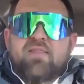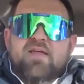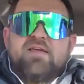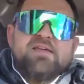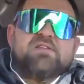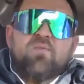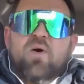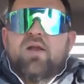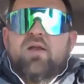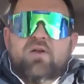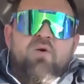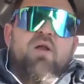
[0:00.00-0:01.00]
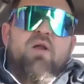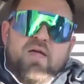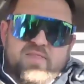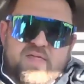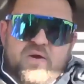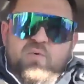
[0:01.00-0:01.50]
this is the way to do it.
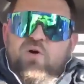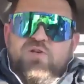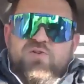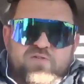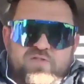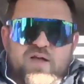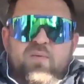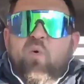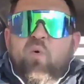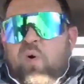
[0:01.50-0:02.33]
Okay, that works for them.